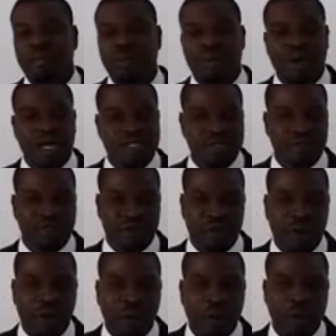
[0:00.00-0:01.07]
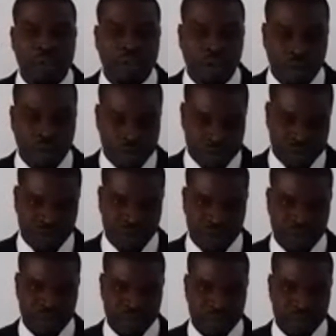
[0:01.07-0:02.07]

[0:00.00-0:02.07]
brothers of a common country